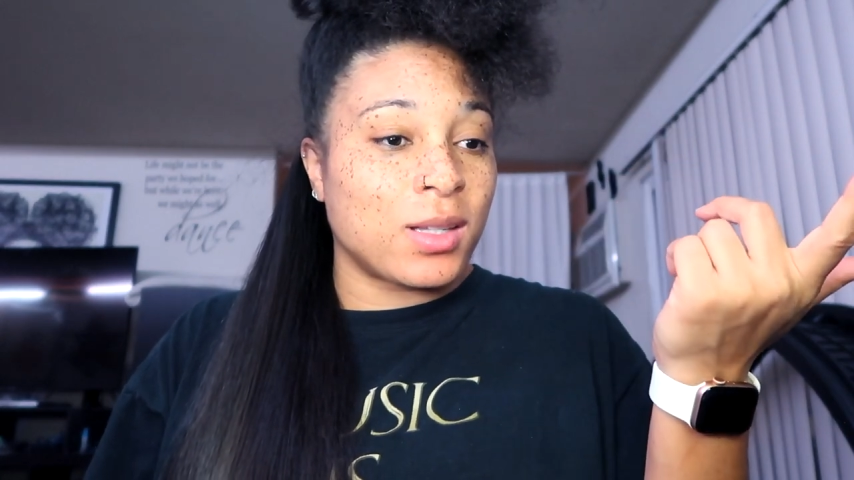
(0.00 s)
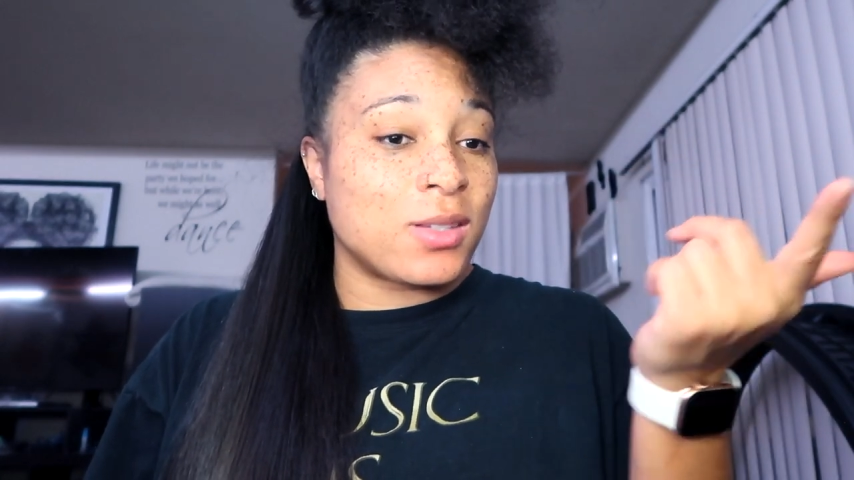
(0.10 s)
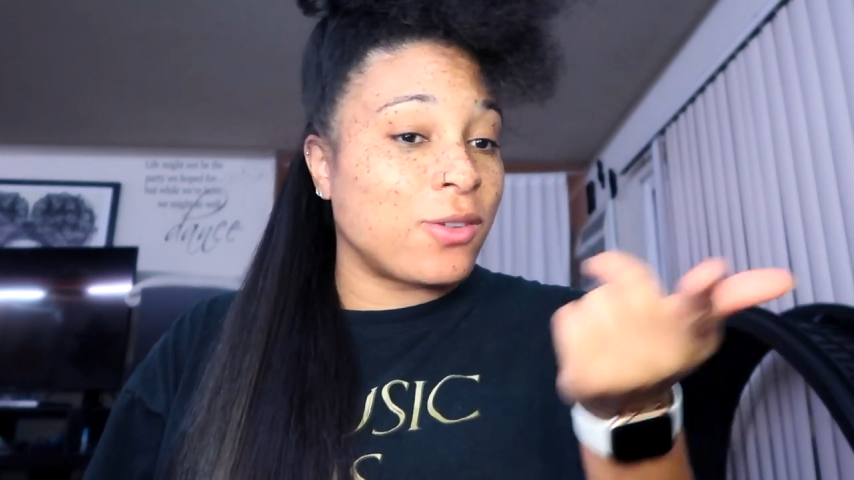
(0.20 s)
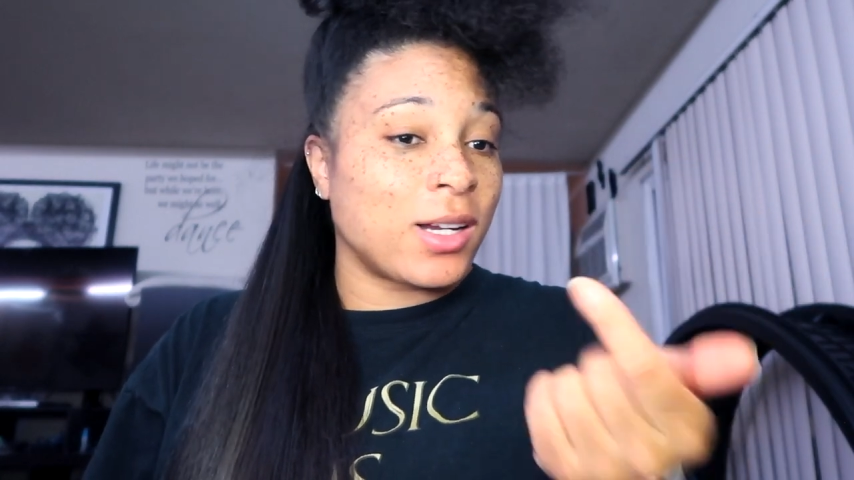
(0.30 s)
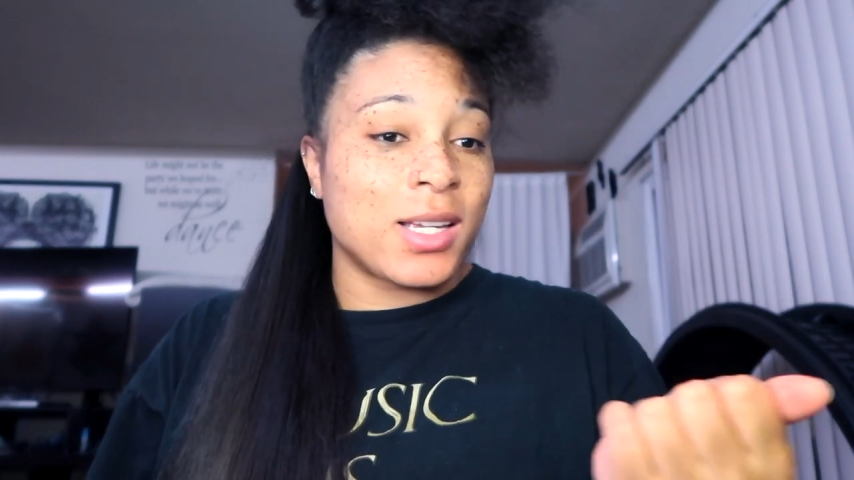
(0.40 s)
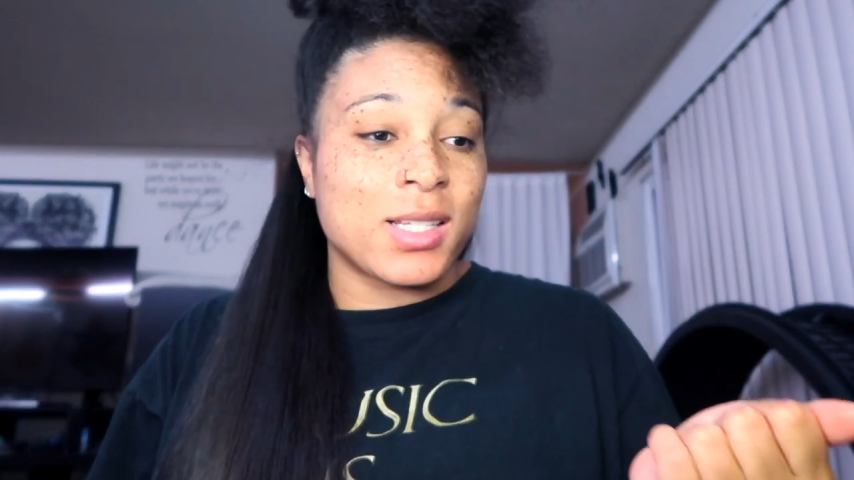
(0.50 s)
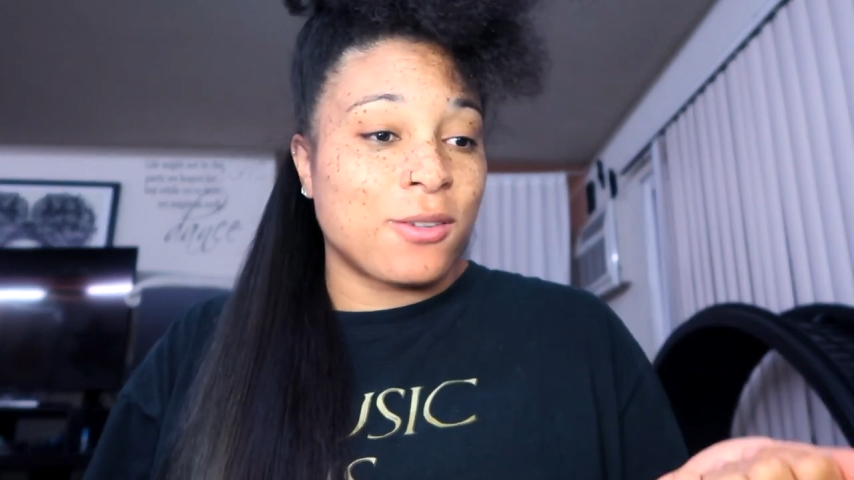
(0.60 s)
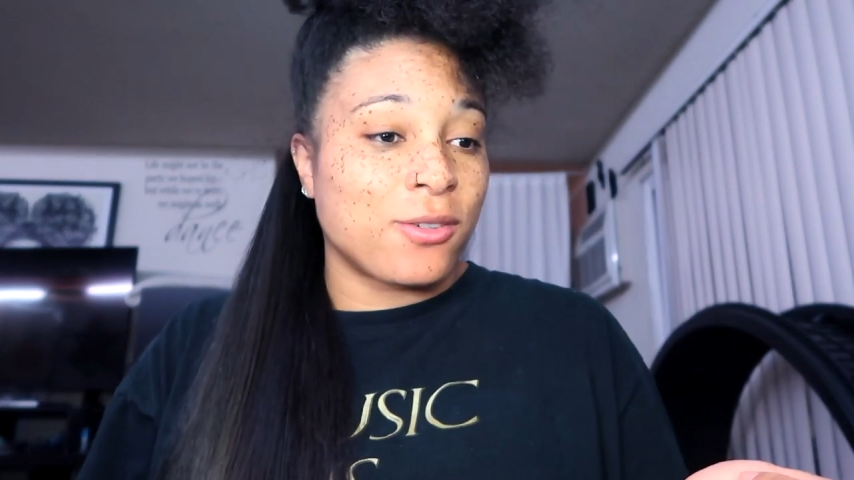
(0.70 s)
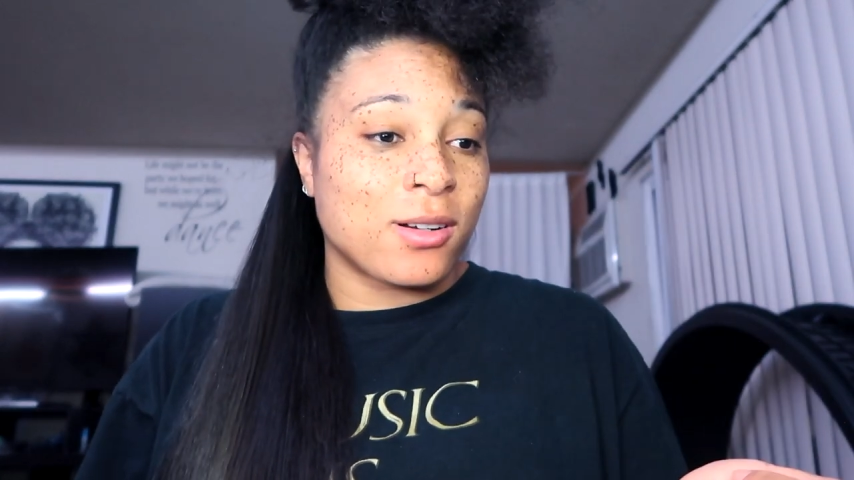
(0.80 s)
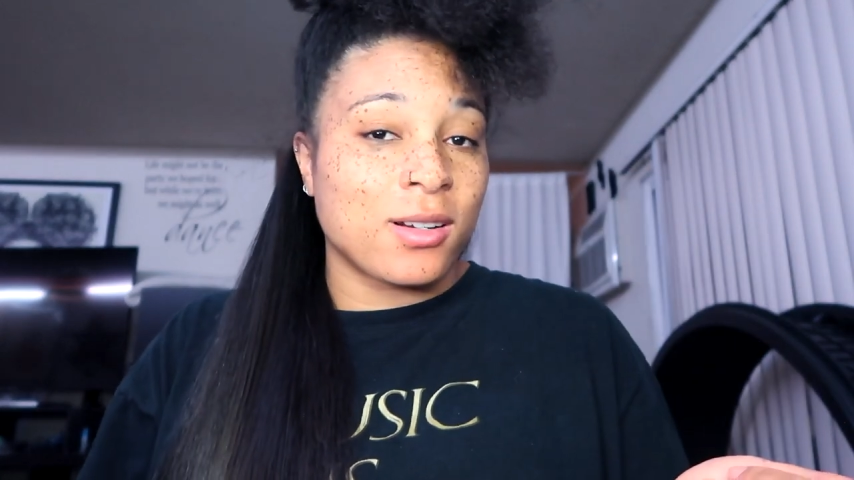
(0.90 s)
it's very
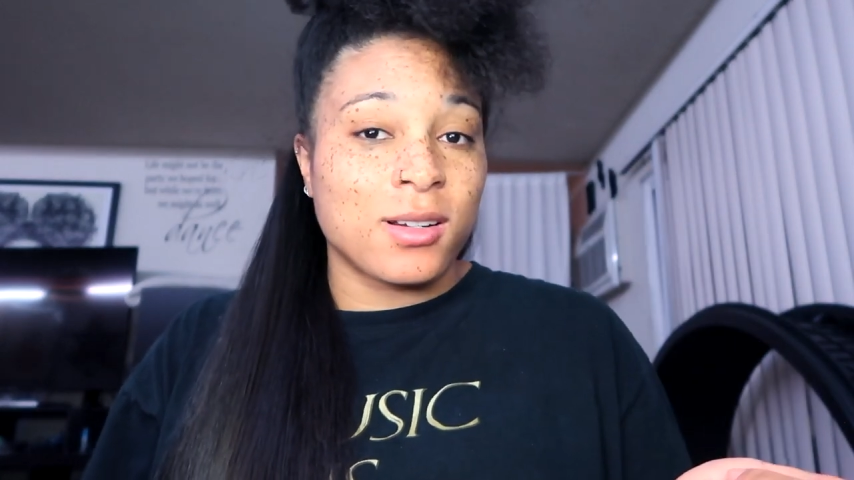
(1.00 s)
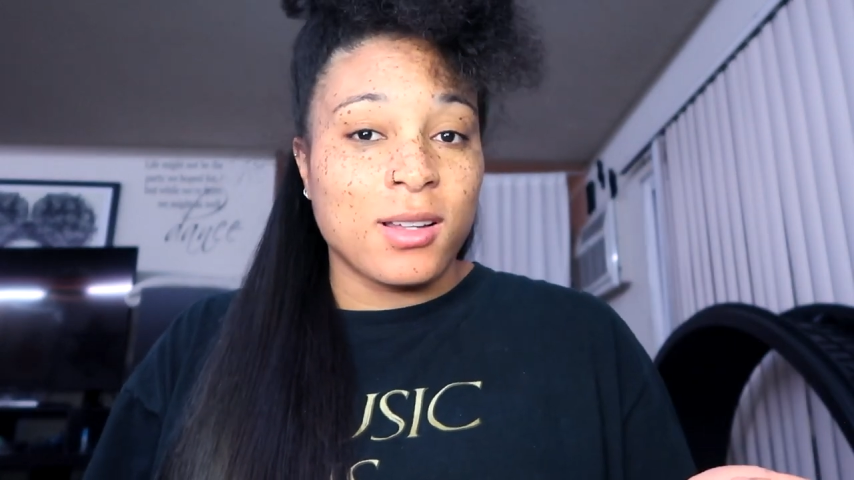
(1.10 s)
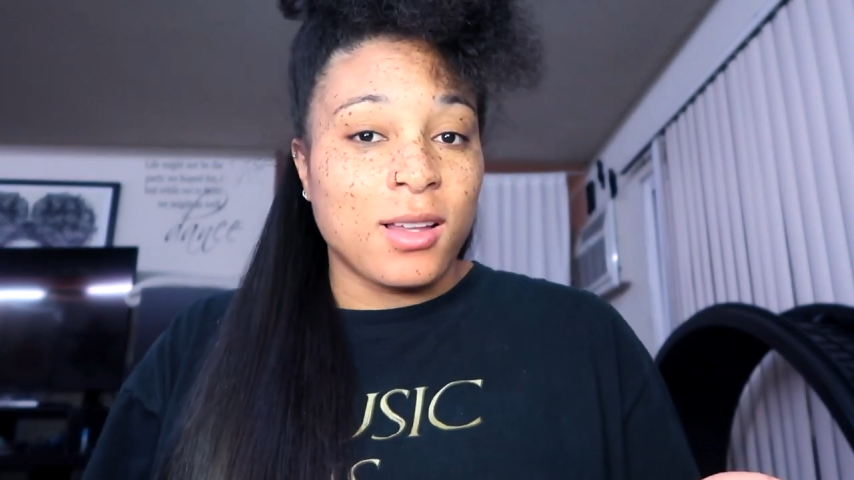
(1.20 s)
easy for